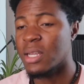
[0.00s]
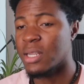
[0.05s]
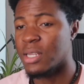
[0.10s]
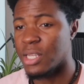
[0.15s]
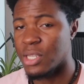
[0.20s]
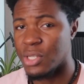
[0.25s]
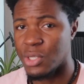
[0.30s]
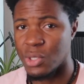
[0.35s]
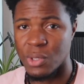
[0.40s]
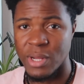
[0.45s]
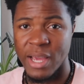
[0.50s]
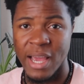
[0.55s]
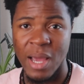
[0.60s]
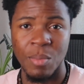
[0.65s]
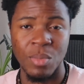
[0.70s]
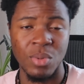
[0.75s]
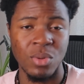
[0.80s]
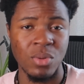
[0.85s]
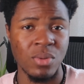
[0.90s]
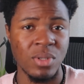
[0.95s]
this should
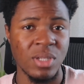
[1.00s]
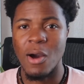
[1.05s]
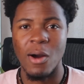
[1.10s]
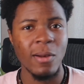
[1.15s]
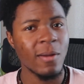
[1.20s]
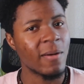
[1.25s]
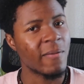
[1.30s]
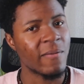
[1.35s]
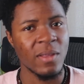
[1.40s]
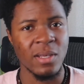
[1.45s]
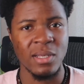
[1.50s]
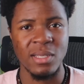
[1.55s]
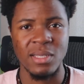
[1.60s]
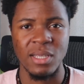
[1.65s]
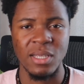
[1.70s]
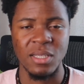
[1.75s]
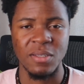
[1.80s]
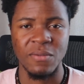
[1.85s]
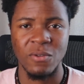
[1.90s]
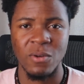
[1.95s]
happen all of these
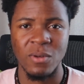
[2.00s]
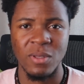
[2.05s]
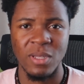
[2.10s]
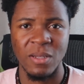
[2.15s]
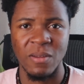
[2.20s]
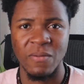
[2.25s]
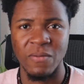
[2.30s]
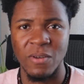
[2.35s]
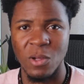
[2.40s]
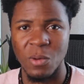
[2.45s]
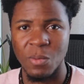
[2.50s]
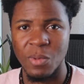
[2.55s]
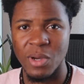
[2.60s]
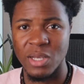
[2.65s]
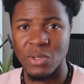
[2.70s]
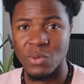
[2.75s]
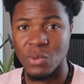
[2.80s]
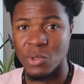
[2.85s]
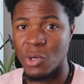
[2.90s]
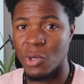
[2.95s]
things front end
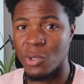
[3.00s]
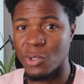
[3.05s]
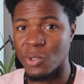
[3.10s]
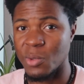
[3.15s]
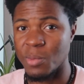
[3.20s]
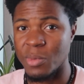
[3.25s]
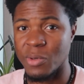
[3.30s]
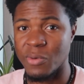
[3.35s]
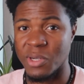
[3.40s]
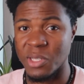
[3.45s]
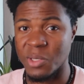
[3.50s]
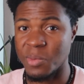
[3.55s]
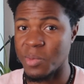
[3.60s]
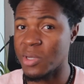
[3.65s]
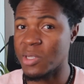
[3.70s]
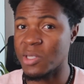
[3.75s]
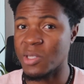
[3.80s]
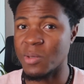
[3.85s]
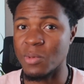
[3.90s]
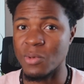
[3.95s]
developers would also be
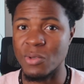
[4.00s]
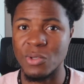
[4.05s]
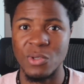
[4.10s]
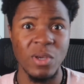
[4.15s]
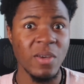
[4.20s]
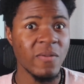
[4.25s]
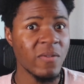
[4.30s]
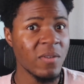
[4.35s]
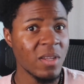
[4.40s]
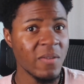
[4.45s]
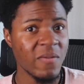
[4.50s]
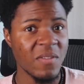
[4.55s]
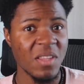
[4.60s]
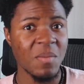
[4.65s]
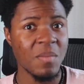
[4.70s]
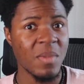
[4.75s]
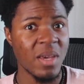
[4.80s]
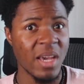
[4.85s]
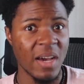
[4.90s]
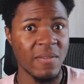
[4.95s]
responsible so even if they
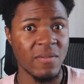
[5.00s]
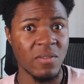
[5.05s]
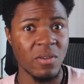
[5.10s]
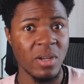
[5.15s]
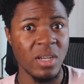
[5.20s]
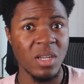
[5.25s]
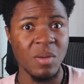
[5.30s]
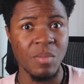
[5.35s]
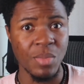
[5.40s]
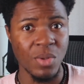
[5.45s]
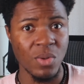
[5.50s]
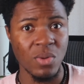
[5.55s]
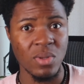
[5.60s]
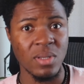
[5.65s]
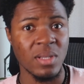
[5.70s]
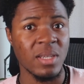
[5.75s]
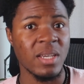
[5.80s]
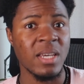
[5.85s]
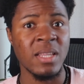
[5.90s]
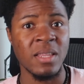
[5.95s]
may have already built
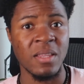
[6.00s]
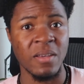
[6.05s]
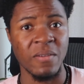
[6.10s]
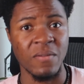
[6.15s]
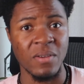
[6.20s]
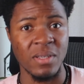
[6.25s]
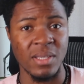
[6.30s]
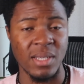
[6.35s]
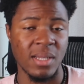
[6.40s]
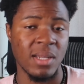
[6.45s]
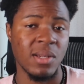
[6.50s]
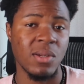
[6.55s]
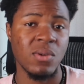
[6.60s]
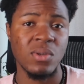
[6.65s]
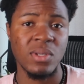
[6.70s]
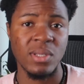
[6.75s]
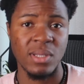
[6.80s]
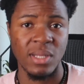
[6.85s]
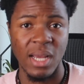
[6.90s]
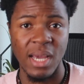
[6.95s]
the interface and it
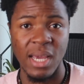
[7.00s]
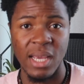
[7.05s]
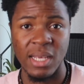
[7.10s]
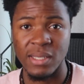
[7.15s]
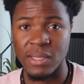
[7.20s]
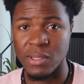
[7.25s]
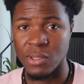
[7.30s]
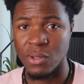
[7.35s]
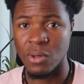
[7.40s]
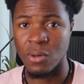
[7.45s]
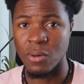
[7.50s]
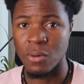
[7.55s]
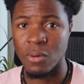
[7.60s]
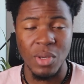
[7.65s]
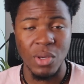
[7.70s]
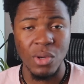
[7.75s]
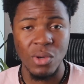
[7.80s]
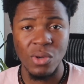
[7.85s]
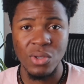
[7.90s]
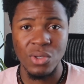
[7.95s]
looks nice and all
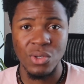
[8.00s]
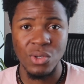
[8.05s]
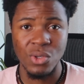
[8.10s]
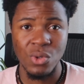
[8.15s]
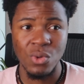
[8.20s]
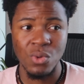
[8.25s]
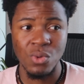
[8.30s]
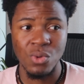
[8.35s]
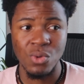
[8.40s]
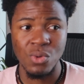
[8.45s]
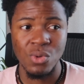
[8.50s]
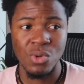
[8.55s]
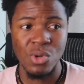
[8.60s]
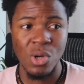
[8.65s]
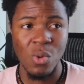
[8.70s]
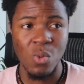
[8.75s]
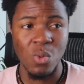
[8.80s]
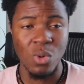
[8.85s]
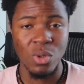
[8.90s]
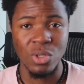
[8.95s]
because you do
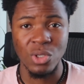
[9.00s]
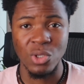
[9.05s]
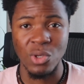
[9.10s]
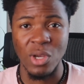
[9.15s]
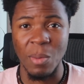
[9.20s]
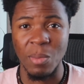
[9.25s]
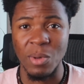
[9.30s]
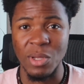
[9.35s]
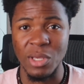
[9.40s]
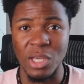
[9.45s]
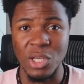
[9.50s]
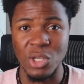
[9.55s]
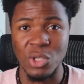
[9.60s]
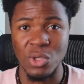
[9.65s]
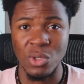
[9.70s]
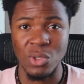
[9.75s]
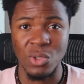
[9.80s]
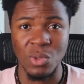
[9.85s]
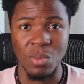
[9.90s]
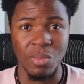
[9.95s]
not want your
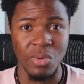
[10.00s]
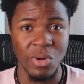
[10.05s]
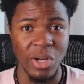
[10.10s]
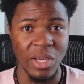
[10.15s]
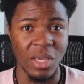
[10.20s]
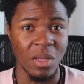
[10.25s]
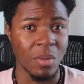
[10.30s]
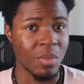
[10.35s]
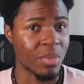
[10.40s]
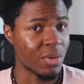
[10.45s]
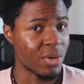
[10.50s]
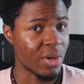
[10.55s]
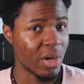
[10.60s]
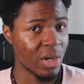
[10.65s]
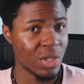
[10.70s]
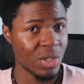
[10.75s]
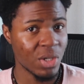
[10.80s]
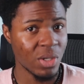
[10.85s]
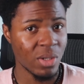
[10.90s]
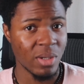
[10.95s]
application to break in
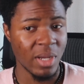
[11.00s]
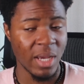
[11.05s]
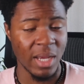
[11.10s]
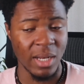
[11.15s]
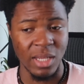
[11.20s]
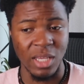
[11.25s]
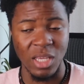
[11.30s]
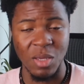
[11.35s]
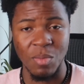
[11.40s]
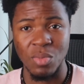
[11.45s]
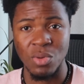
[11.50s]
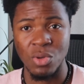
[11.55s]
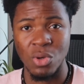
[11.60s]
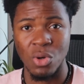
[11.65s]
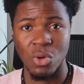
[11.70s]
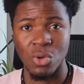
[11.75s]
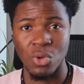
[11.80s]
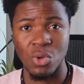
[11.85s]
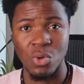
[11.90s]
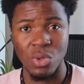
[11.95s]
production and keep
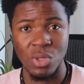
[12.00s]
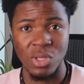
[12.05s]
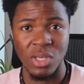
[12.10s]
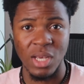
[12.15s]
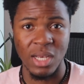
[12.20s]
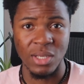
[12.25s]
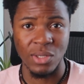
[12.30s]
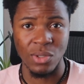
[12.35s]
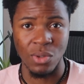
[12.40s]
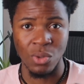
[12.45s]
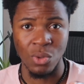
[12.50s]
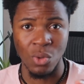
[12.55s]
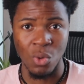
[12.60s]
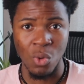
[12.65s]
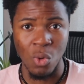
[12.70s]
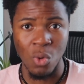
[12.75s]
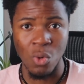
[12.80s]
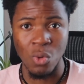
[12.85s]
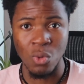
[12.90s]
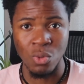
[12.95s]
your users on
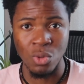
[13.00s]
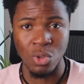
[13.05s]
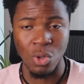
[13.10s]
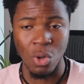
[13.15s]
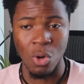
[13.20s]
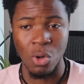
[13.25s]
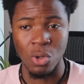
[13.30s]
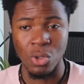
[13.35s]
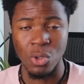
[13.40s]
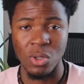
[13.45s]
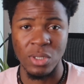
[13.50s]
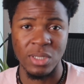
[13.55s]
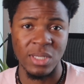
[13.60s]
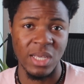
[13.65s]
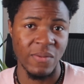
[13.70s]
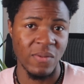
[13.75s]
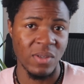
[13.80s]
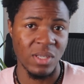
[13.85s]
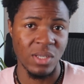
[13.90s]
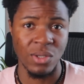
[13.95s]
hold or your
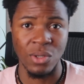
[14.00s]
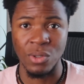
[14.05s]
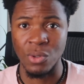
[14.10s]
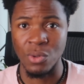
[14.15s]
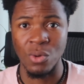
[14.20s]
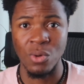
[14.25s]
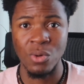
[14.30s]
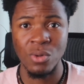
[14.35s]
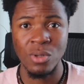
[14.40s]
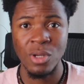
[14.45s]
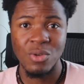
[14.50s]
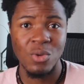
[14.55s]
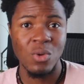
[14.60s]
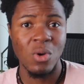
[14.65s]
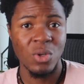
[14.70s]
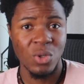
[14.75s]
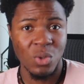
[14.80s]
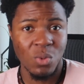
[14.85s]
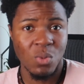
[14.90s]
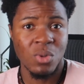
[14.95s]
services on hold you
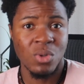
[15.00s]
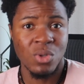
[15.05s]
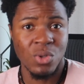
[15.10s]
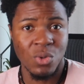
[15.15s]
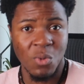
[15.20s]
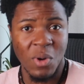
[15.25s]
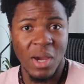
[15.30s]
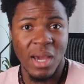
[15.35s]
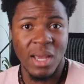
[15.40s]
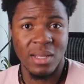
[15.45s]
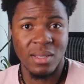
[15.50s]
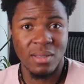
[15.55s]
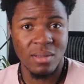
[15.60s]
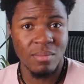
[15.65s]
also want to write